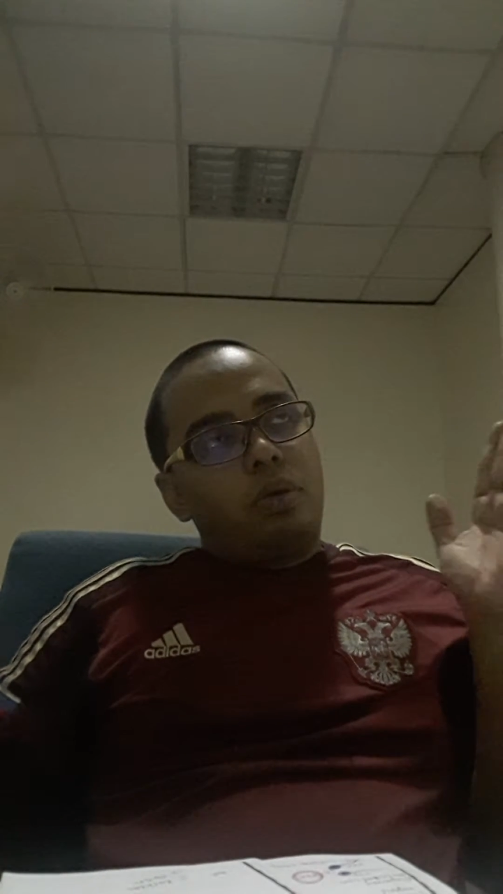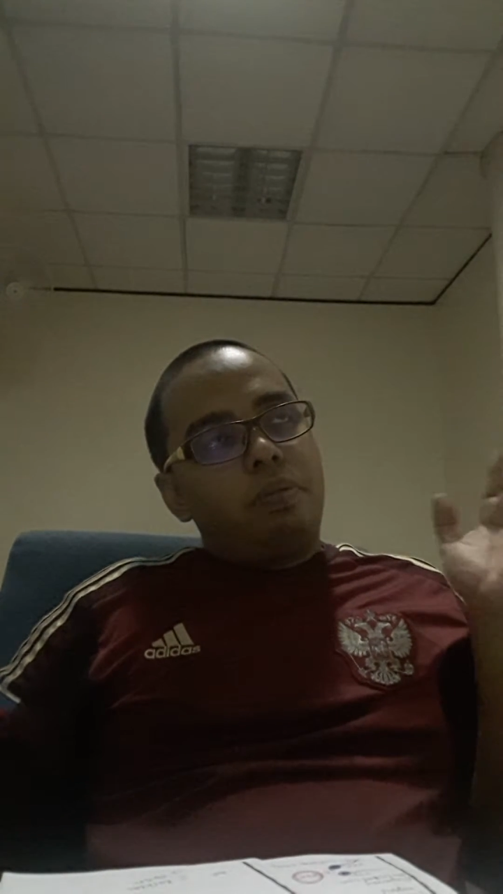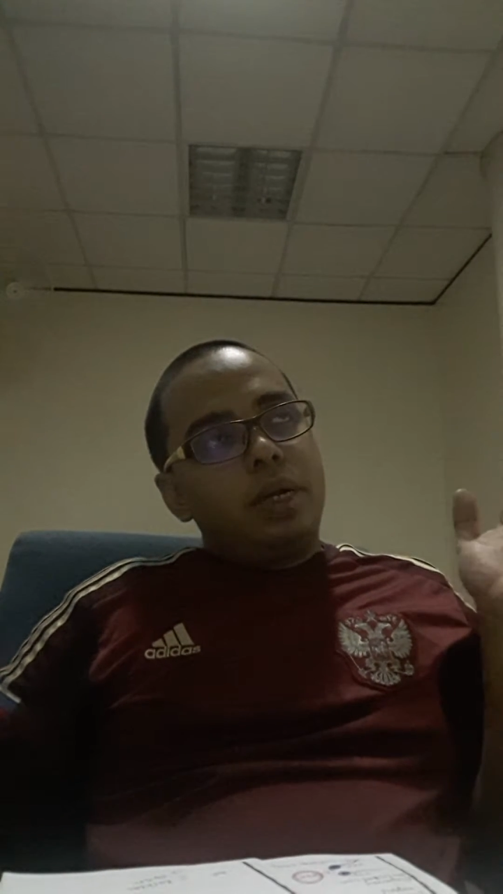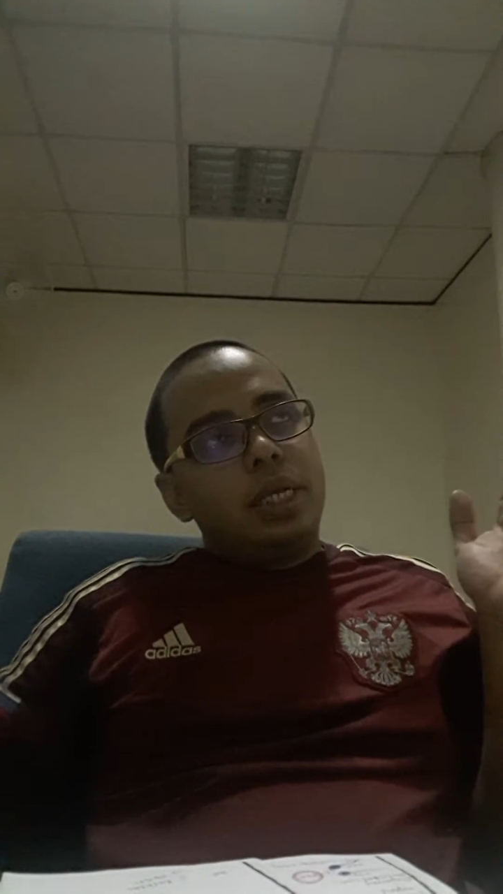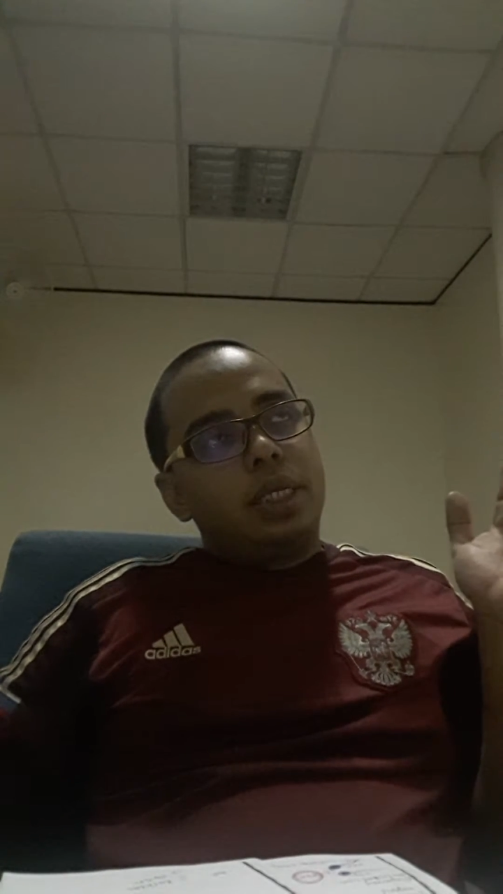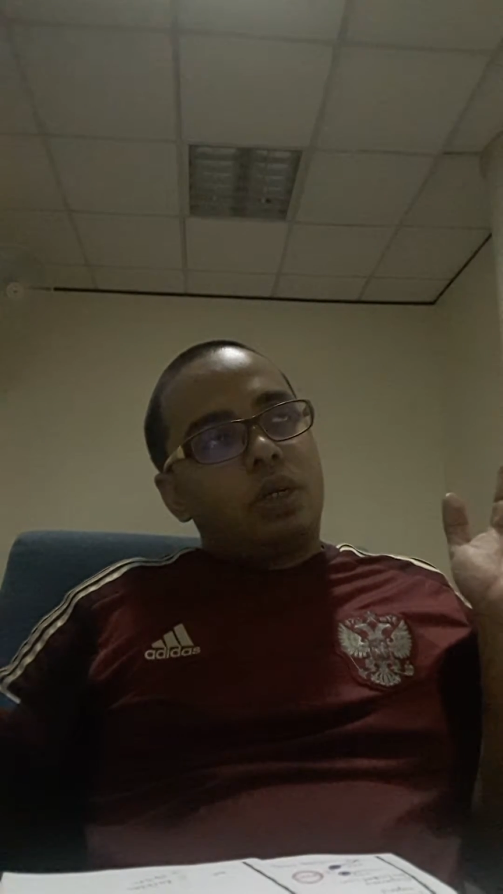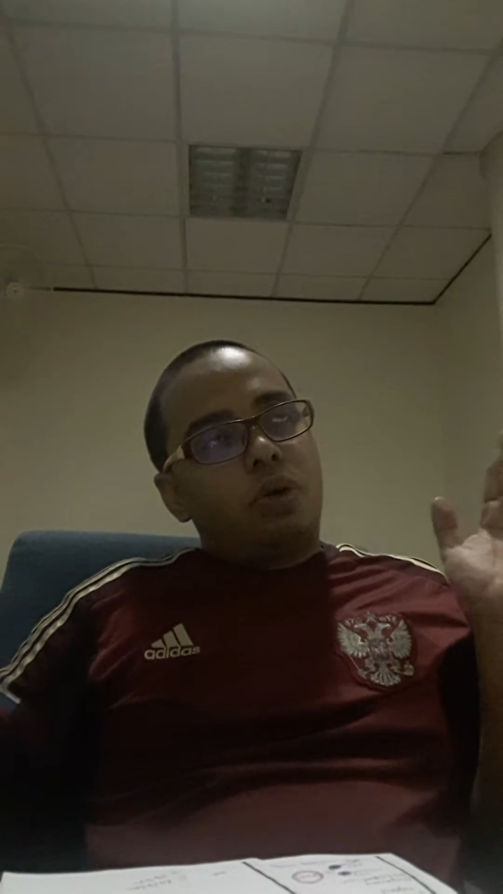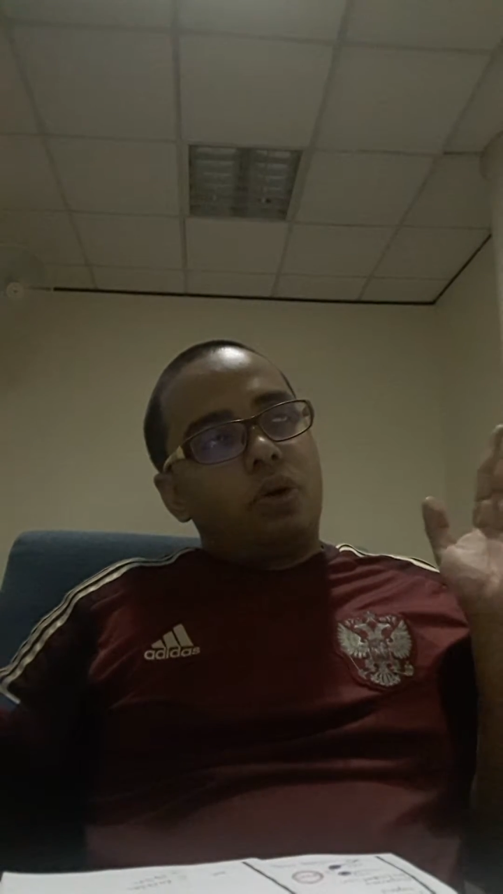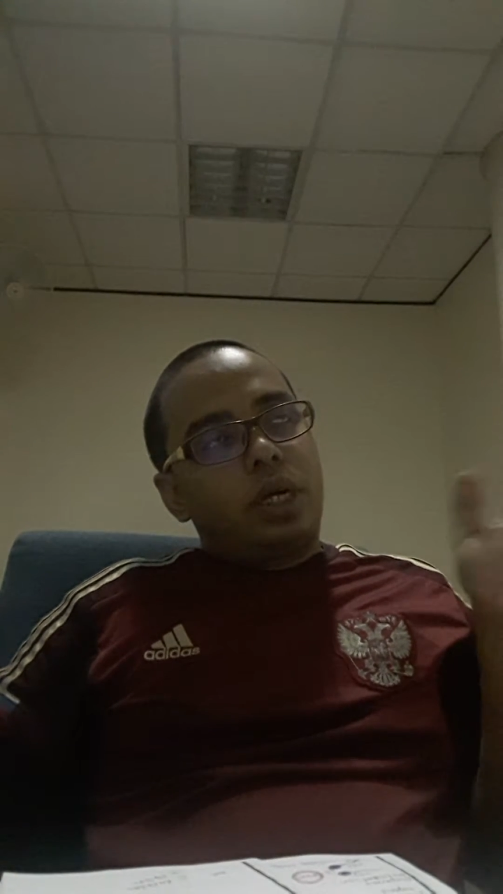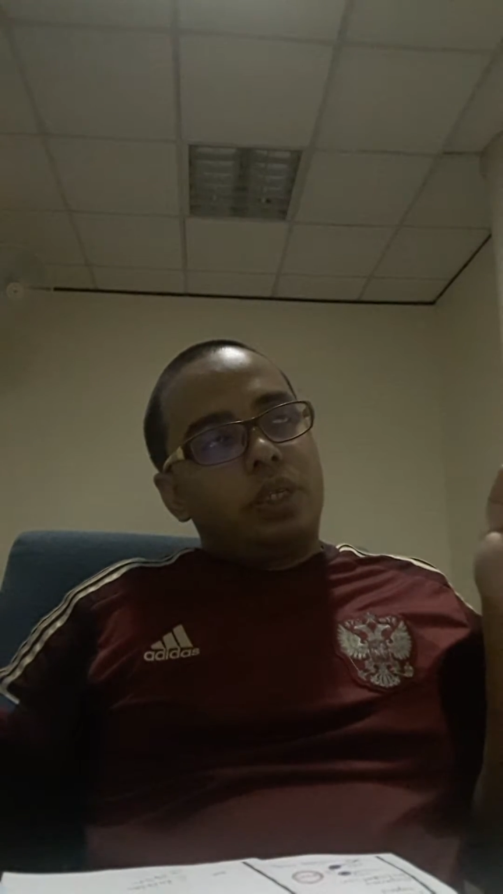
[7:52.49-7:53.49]
common is a
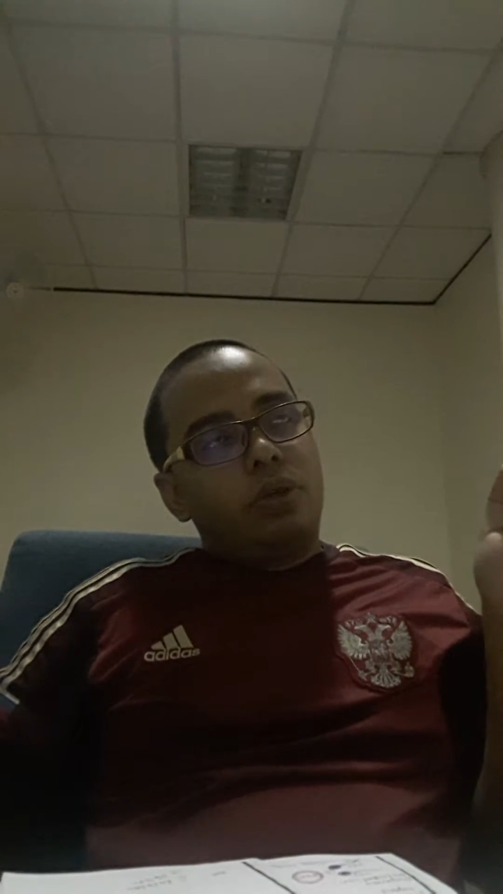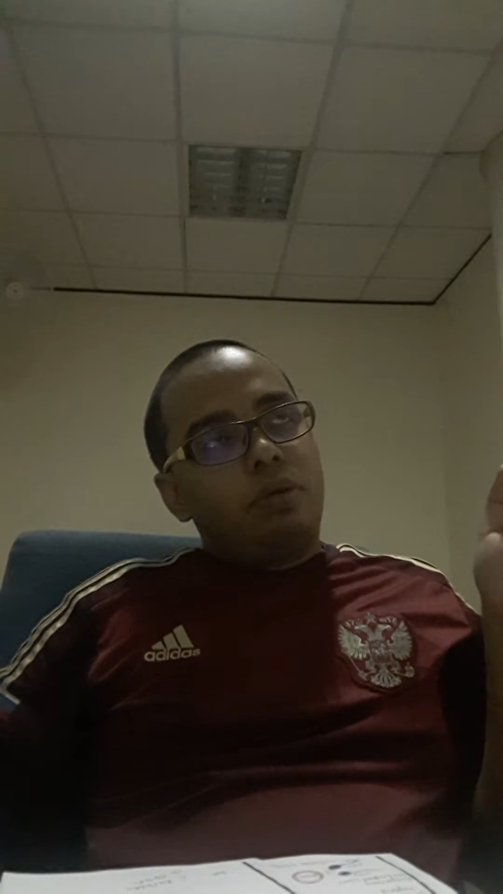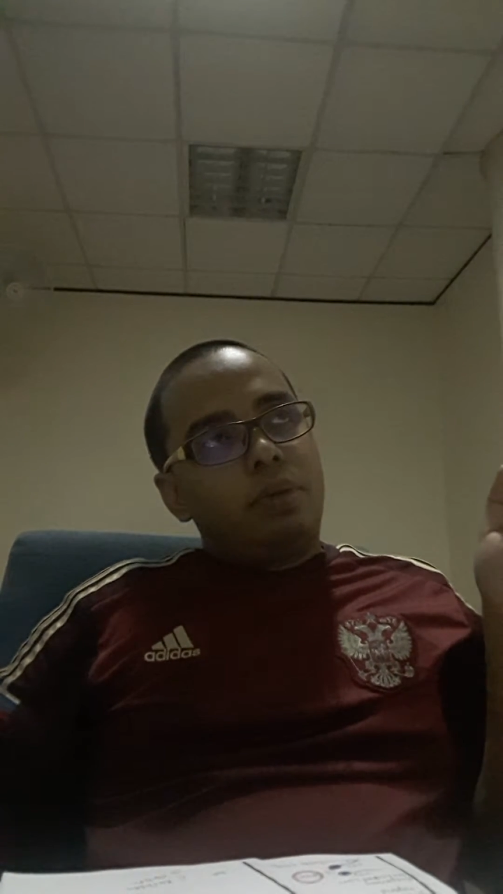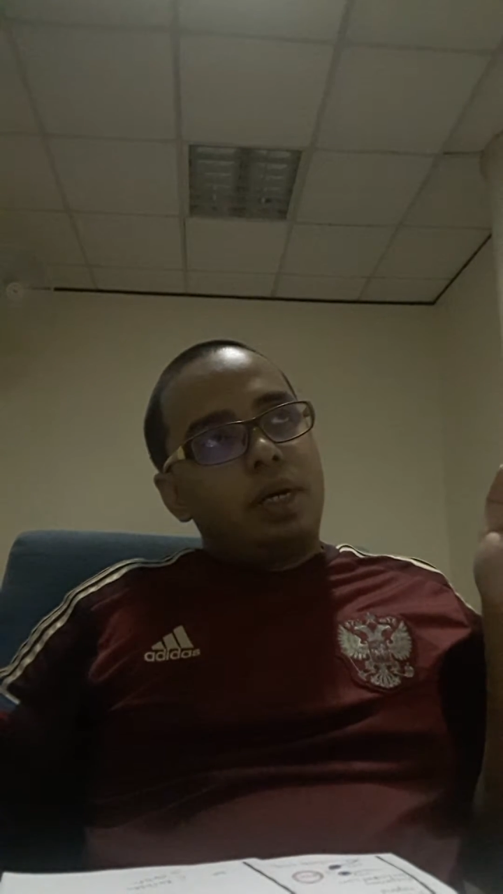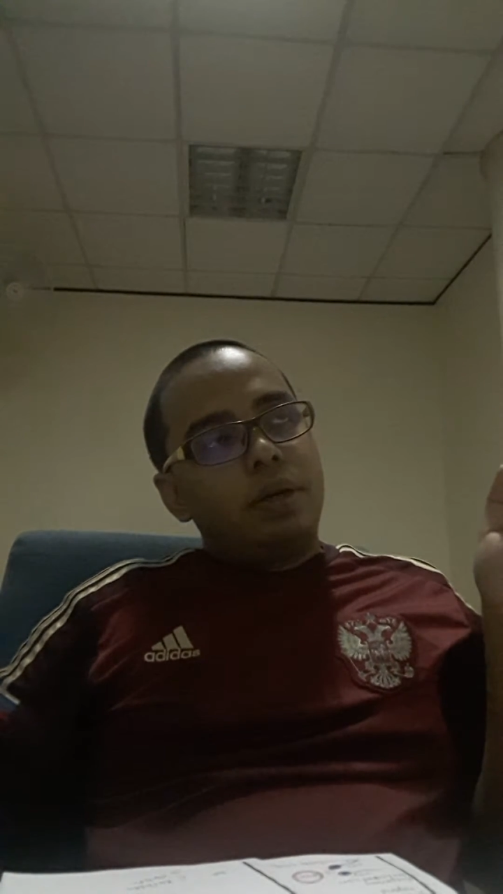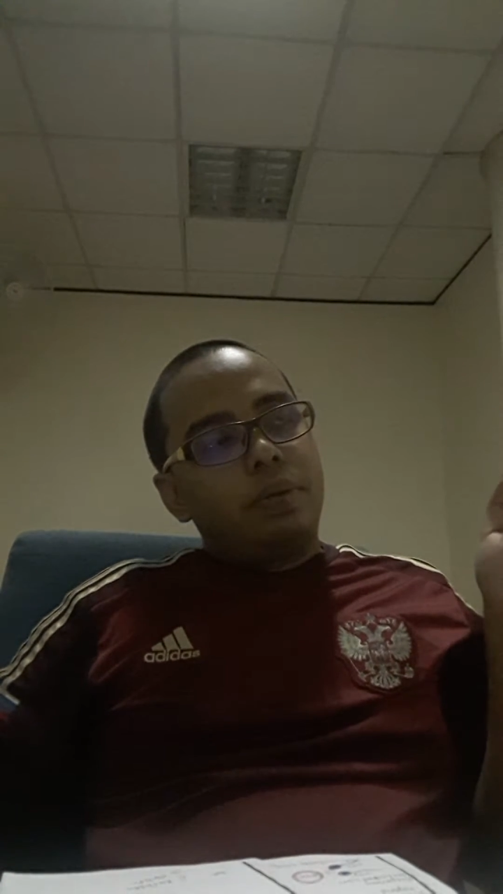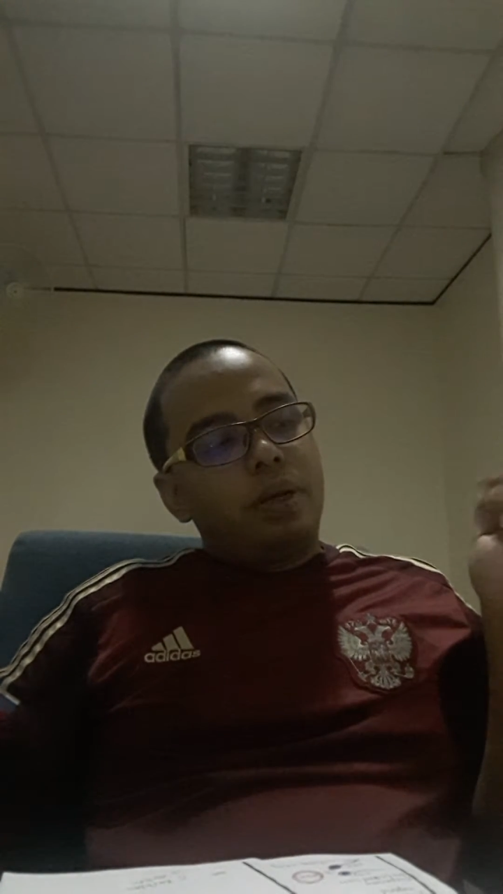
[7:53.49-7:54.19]
choriocarcinoma.